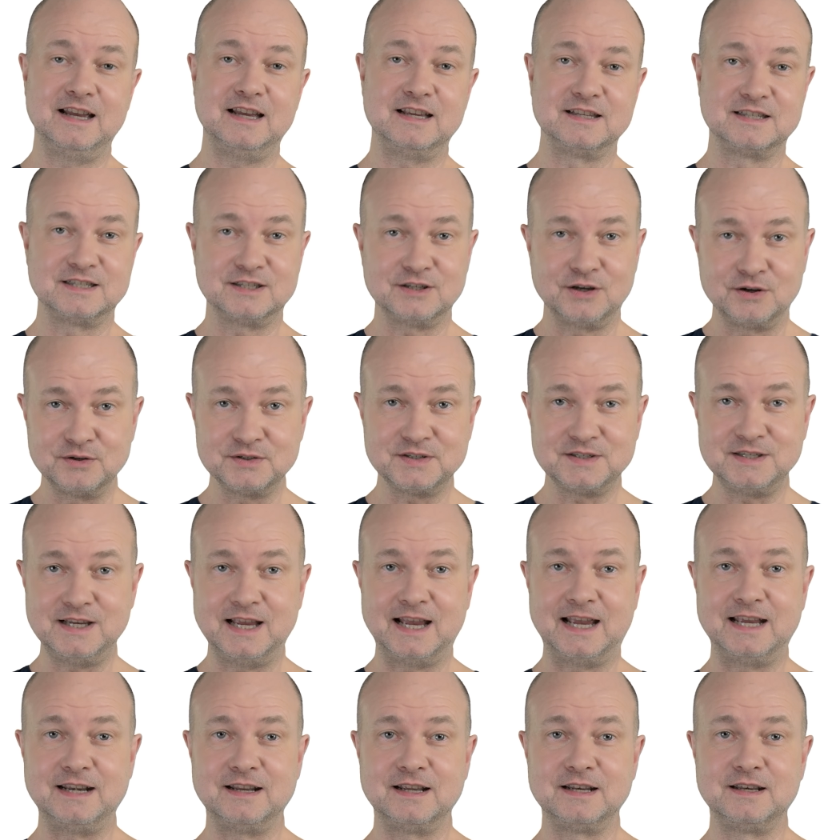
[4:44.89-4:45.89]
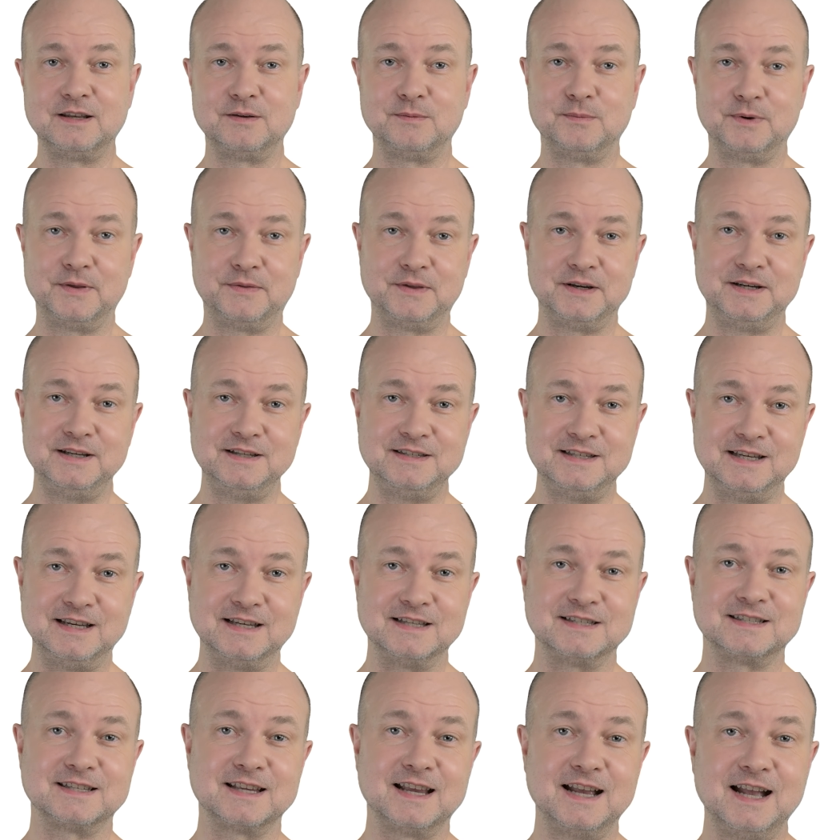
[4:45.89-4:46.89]
associated with the
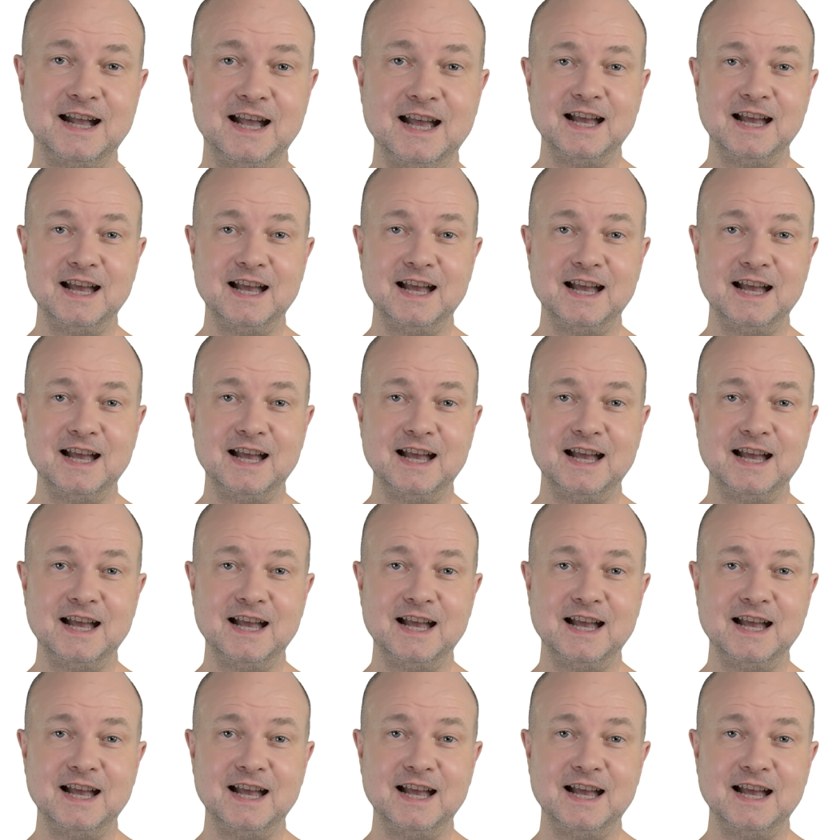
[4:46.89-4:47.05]
disease.